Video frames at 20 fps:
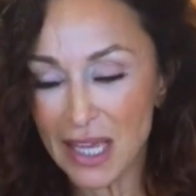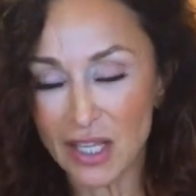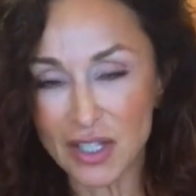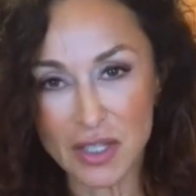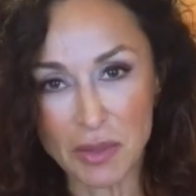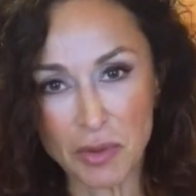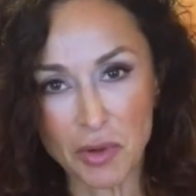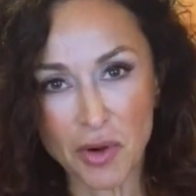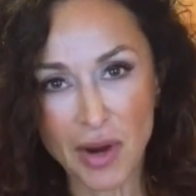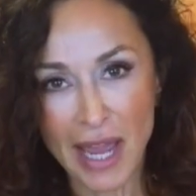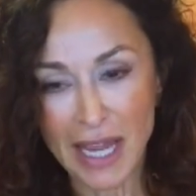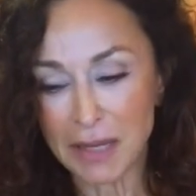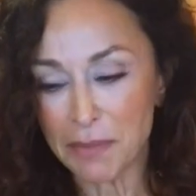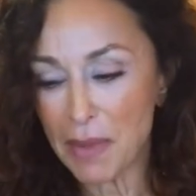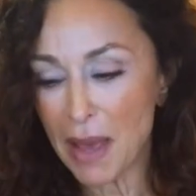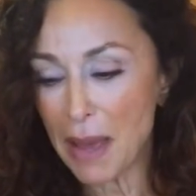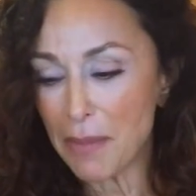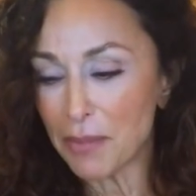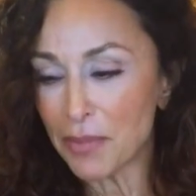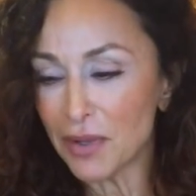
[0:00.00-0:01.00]
Some cracked
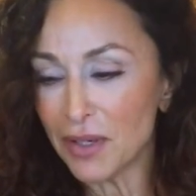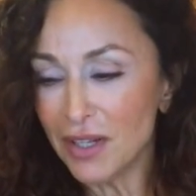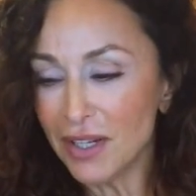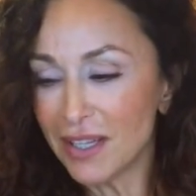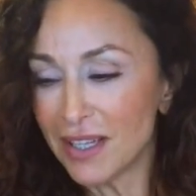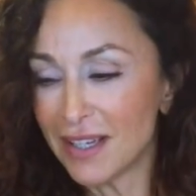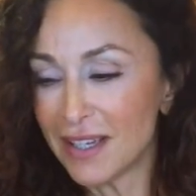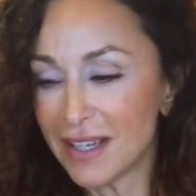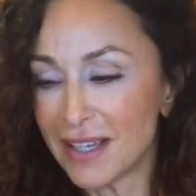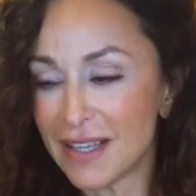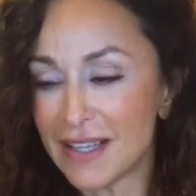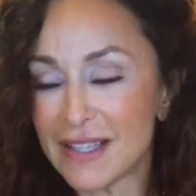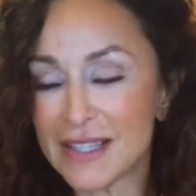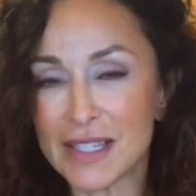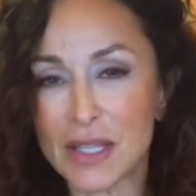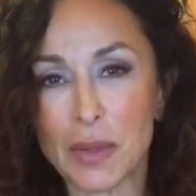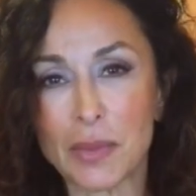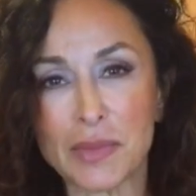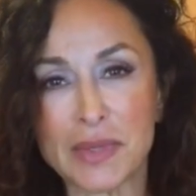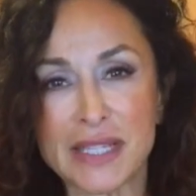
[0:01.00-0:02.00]
pepper,
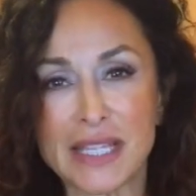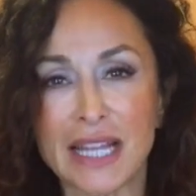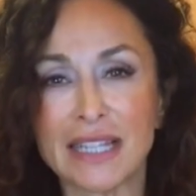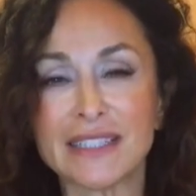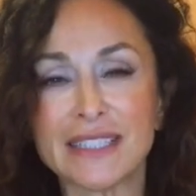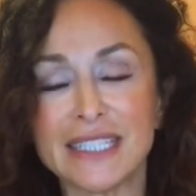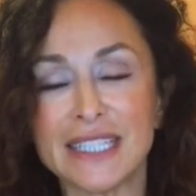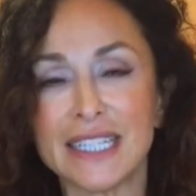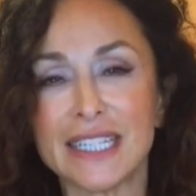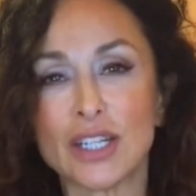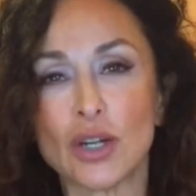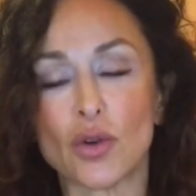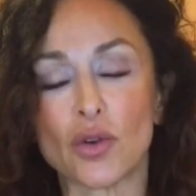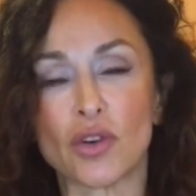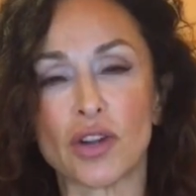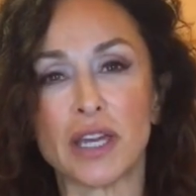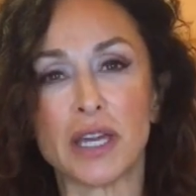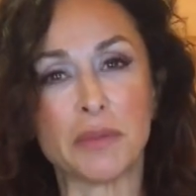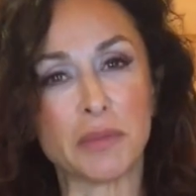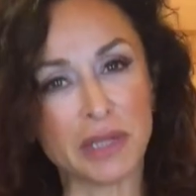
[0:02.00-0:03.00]
some Celtic or
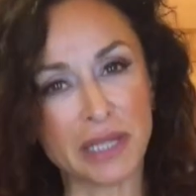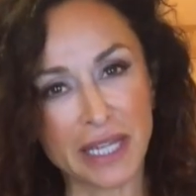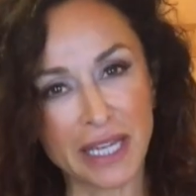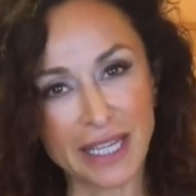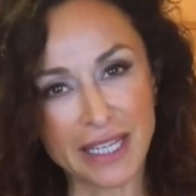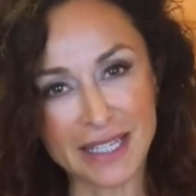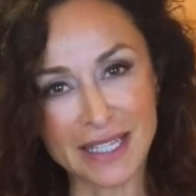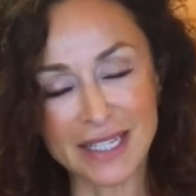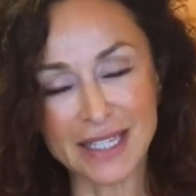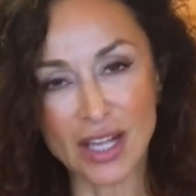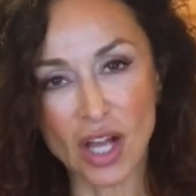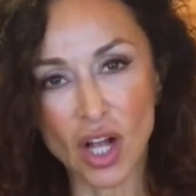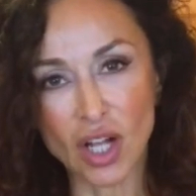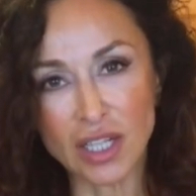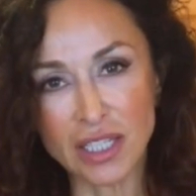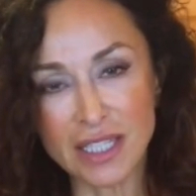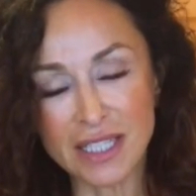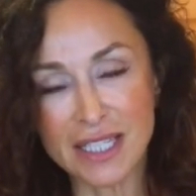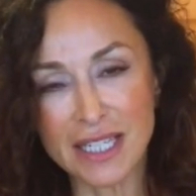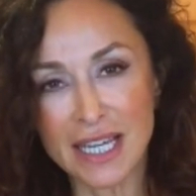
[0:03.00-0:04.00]
Himalayan
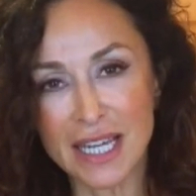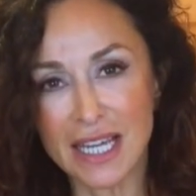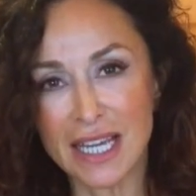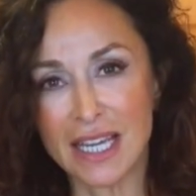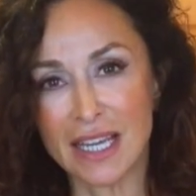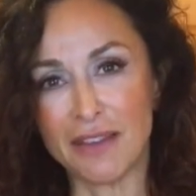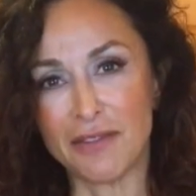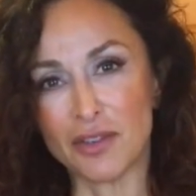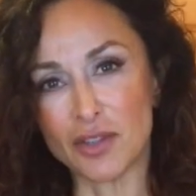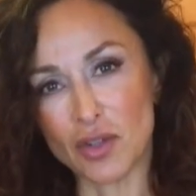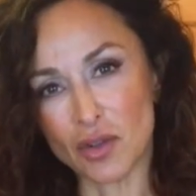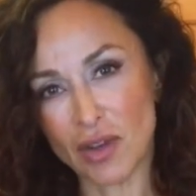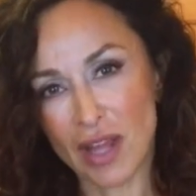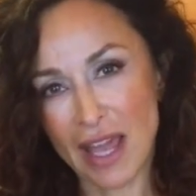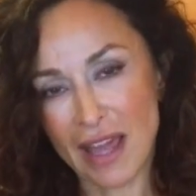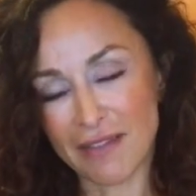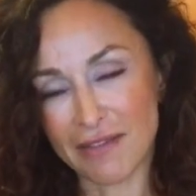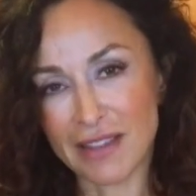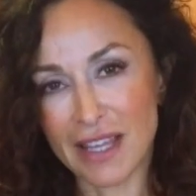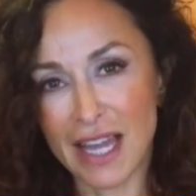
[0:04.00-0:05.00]
salt. If you don't
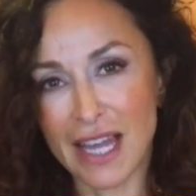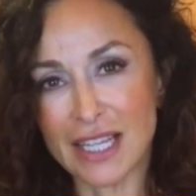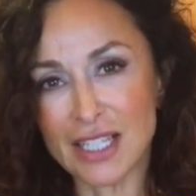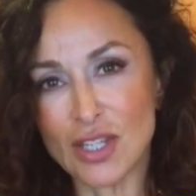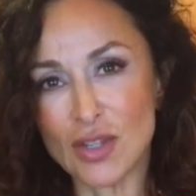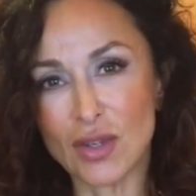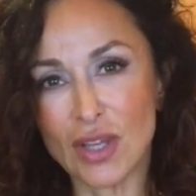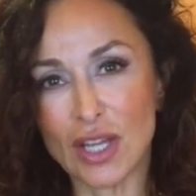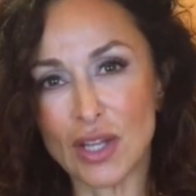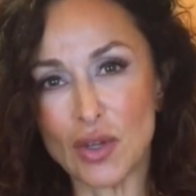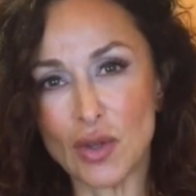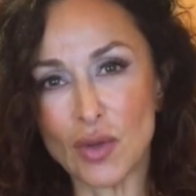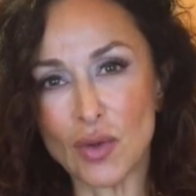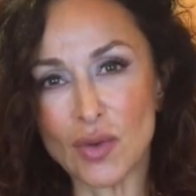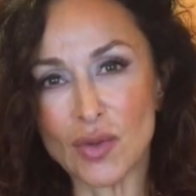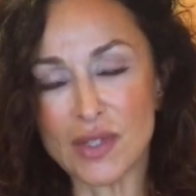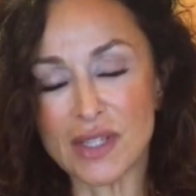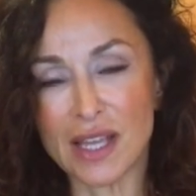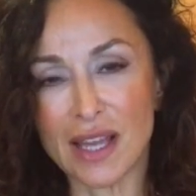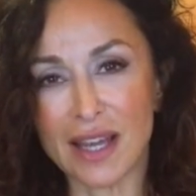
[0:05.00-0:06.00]
have that, you can
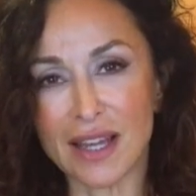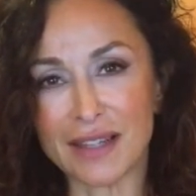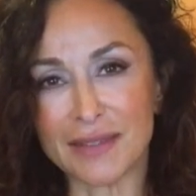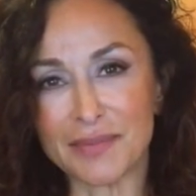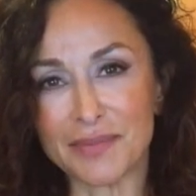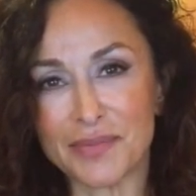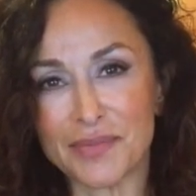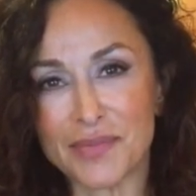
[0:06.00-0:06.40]
use some